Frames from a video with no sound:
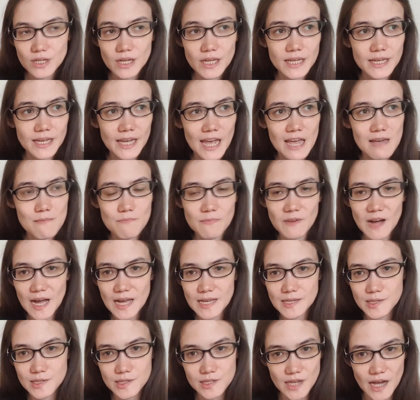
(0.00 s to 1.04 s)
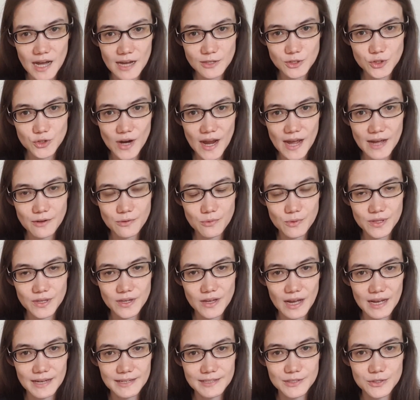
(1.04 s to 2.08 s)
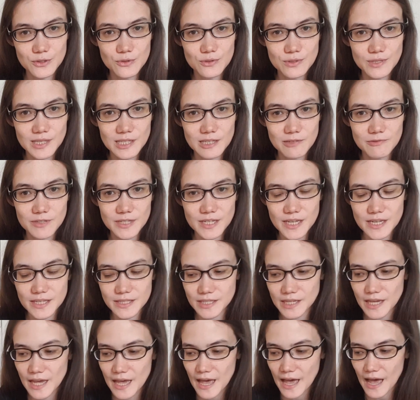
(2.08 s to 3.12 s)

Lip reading: It came by Star Trek, were the guys who delivered it.